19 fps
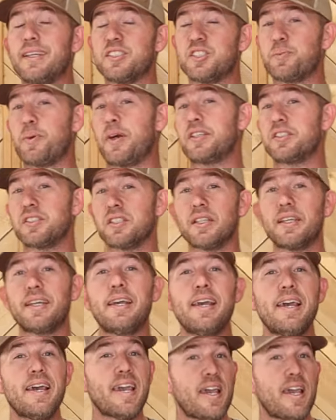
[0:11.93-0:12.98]

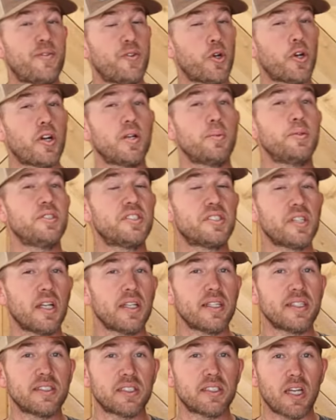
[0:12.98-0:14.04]
especially if you're gonna be
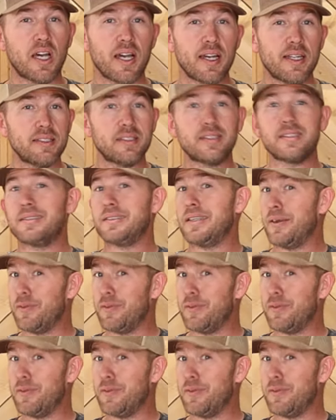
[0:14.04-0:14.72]
selling signs,